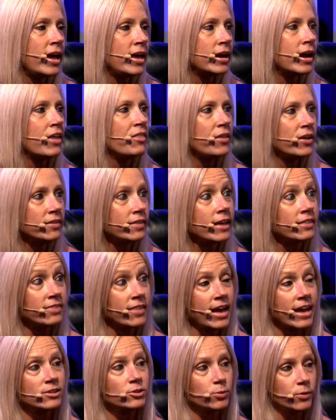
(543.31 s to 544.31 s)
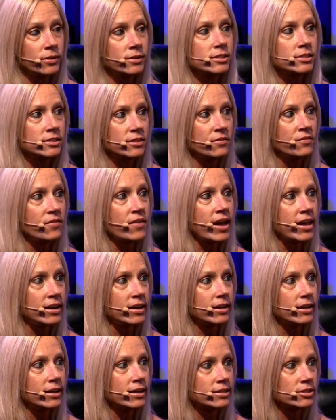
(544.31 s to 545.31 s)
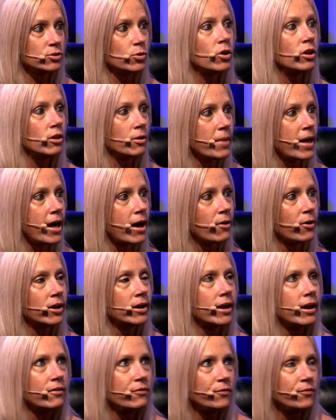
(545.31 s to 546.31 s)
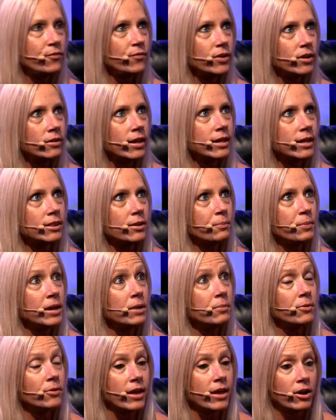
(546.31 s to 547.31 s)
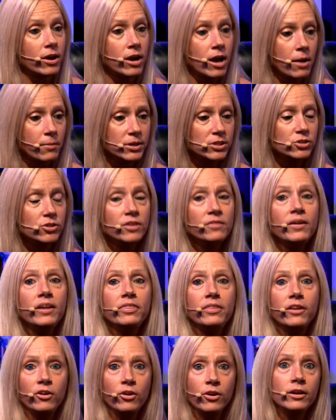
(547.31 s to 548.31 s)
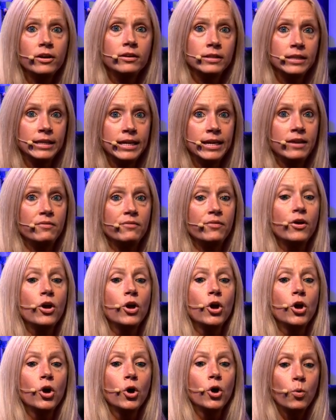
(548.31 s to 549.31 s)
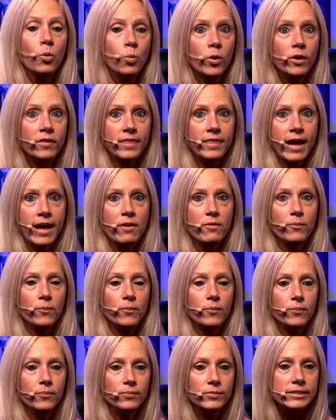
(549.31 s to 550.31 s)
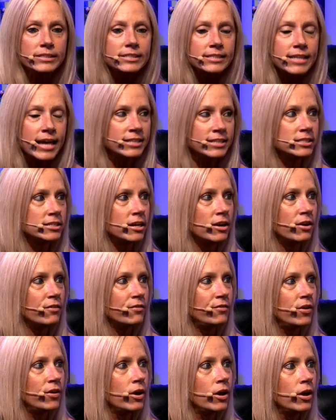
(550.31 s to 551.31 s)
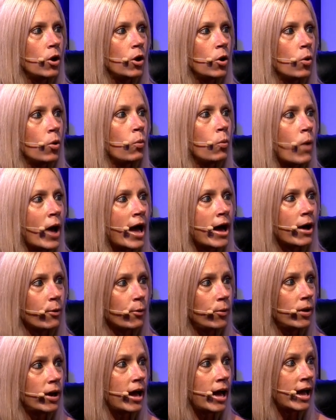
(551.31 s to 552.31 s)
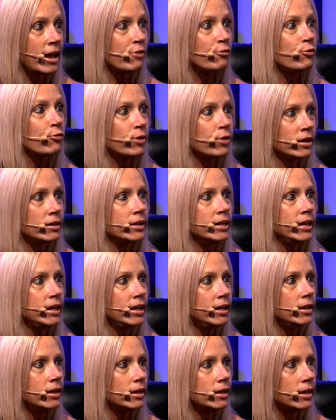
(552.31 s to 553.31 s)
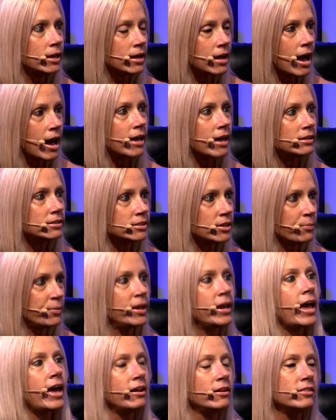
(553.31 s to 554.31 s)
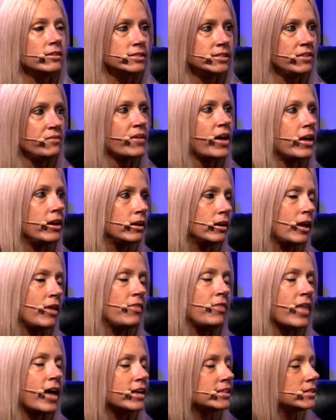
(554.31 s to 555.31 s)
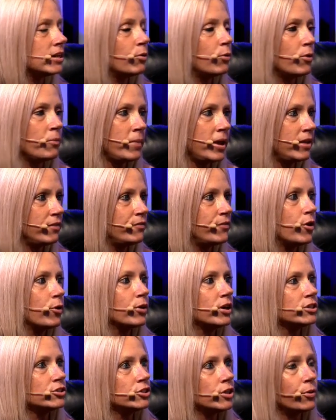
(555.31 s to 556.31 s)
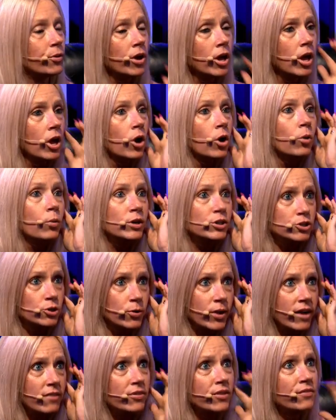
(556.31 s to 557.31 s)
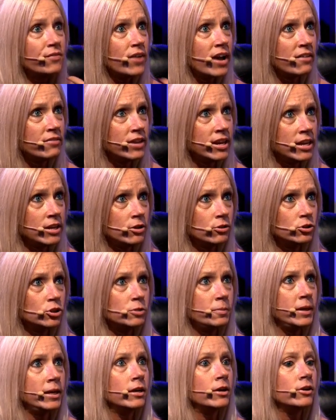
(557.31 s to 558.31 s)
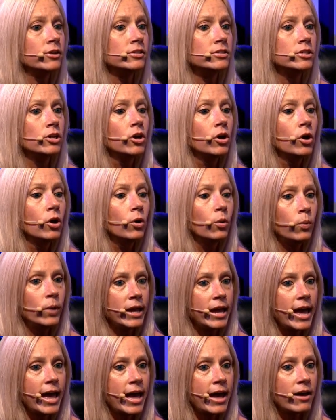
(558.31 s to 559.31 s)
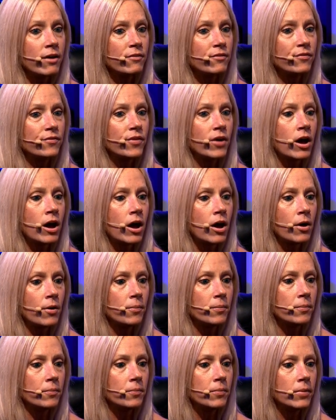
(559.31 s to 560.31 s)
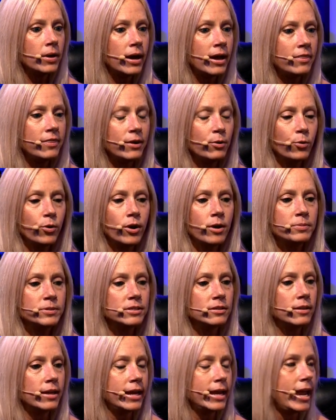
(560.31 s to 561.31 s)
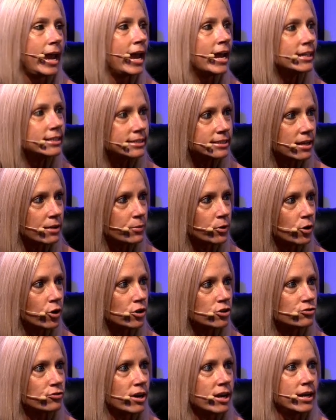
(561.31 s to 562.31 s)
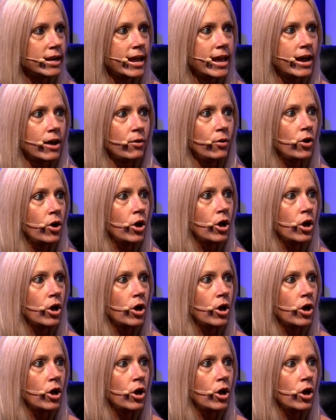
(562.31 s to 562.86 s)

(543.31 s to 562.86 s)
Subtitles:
And I think that that's what this event is all about. And I feel like the people that are coming to the event, they're going to leave with that sense of, wow, I really got something out of this event. And that's our main focus. So we do have the 5 keynote speakers. We have, I think we're up to like 8 seminars right now.